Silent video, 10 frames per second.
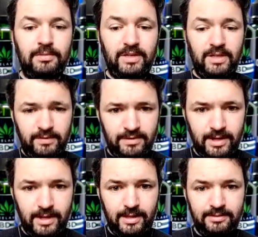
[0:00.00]
even if you're
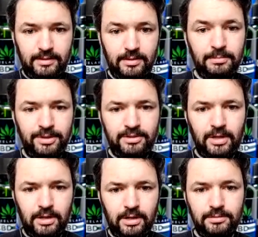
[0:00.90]
healthy. Like my
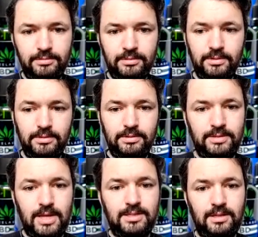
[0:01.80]
dog
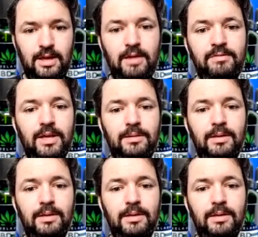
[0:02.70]
takes it every day.